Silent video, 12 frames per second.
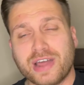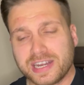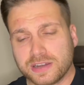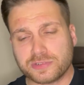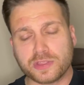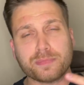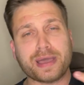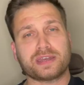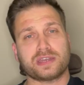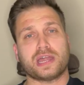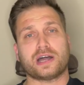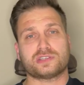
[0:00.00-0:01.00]
after the
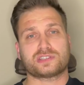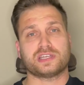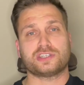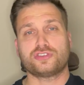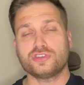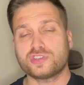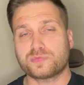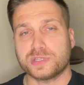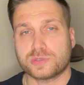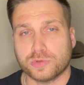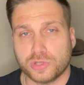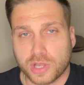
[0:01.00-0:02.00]
band announced that Judas
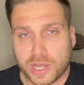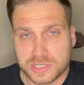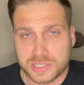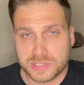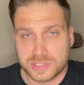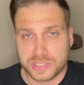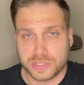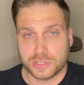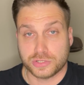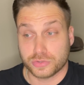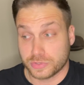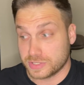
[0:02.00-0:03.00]
Priest will not
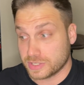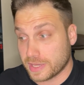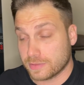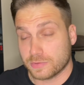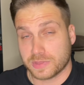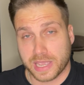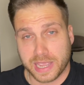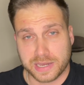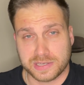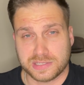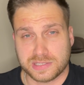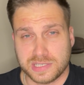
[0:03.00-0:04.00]
continue touring together with
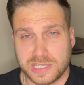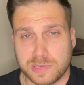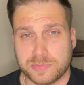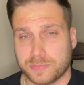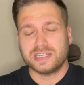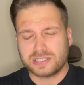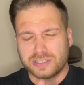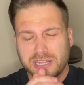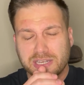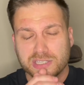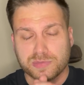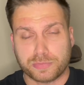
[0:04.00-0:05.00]
Andy Sneap,
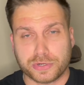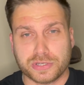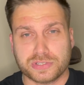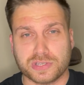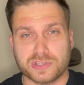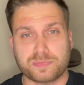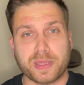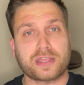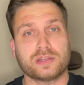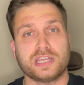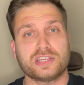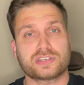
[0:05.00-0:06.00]
internet has burst in
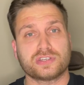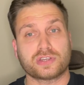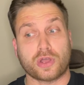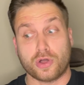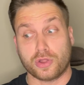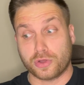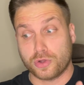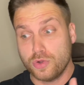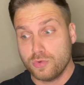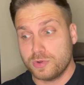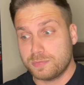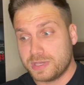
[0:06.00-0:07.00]
speculation on
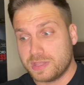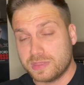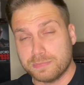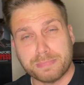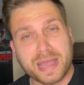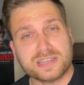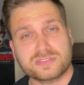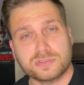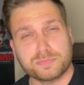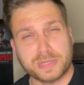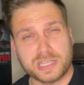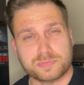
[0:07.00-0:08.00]
who would be the best
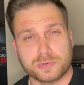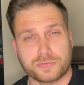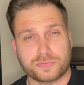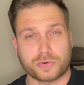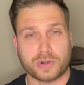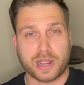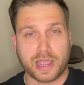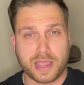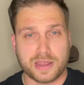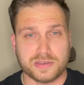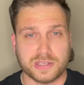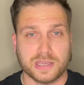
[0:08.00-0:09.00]
replacement for
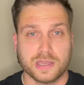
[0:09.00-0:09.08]
Andy,